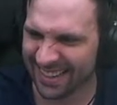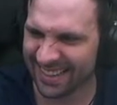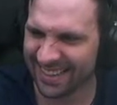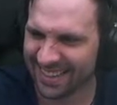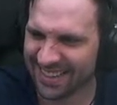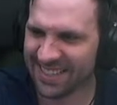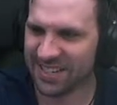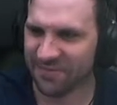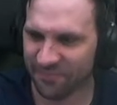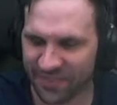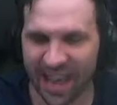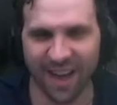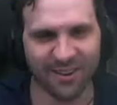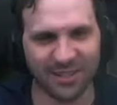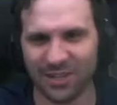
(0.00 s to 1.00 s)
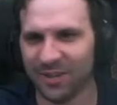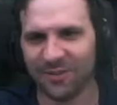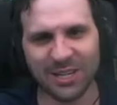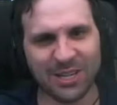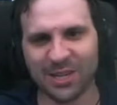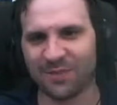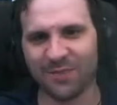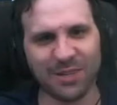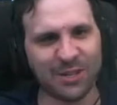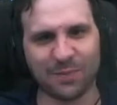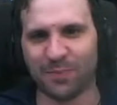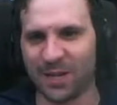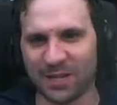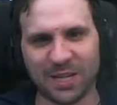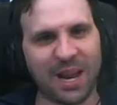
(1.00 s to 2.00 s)
that would do. We just we just
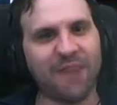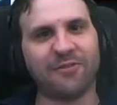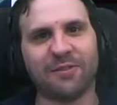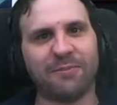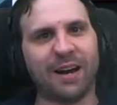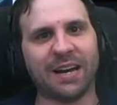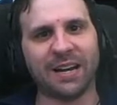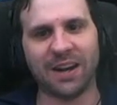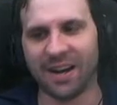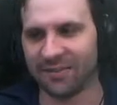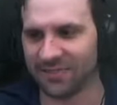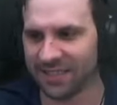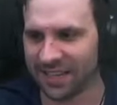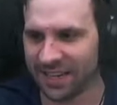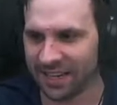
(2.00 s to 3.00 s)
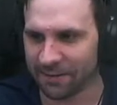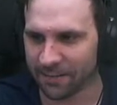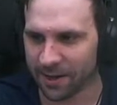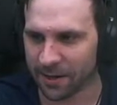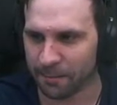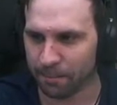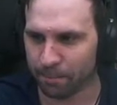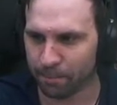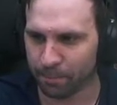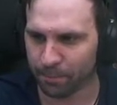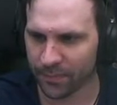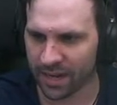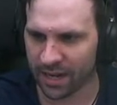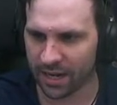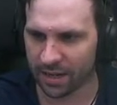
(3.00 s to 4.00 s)
pissing everybody off today. No,
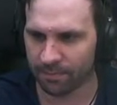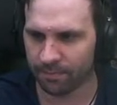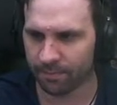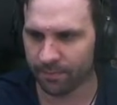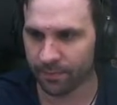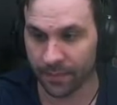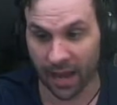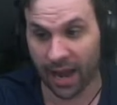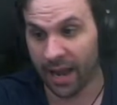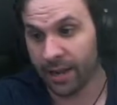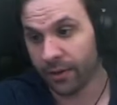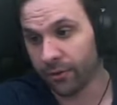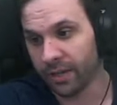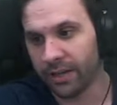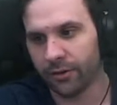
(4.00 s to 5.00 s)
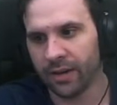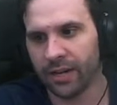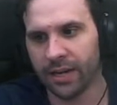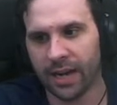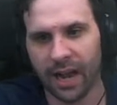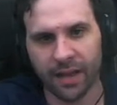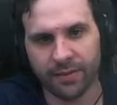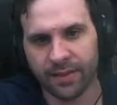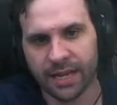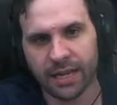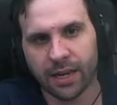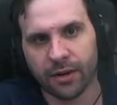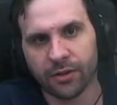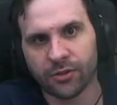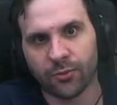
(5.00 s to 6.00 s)
um, I agree. Granted, I think
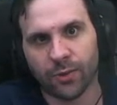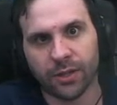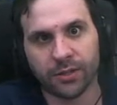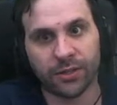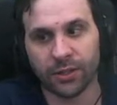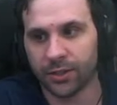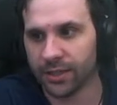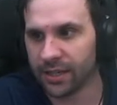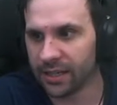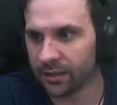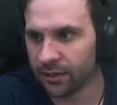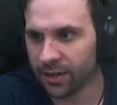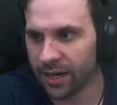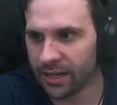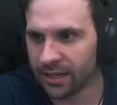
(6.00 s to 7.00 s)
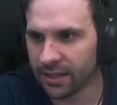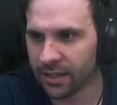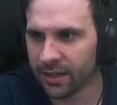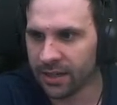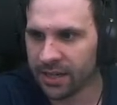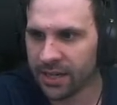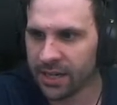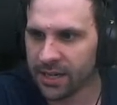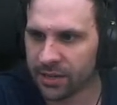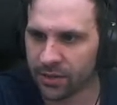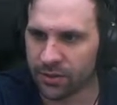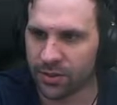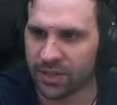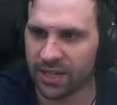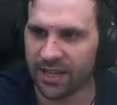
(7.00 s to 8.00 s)
Ares One is a good good idea.
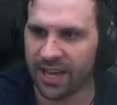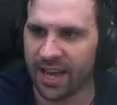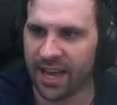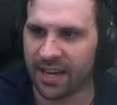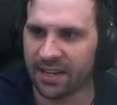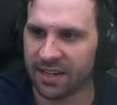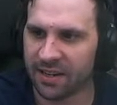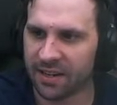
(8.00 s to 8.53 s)
Did you see that